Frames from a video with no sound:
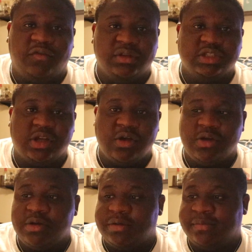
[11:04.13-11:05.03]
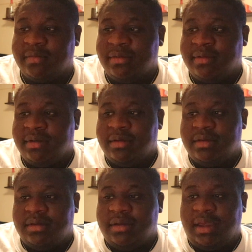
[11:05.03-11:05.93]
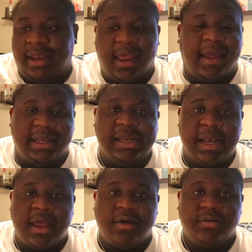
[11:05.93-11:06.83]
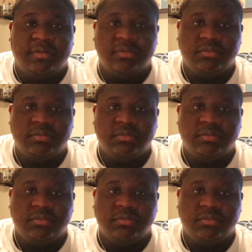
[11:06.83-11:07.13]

for this car, and that I need it now,